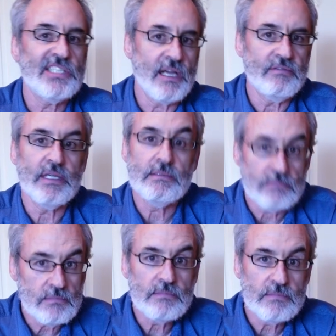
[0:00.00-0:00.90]
of it.
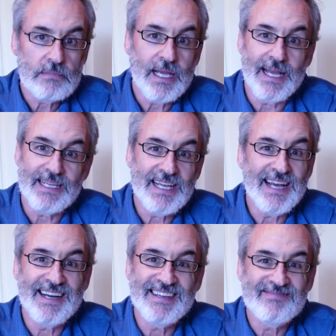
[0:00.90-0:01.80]
And
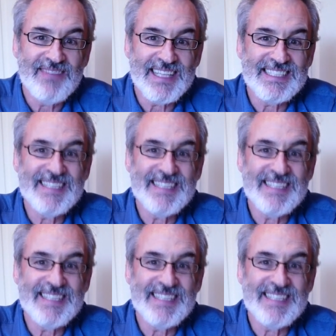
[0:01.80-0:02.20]
that's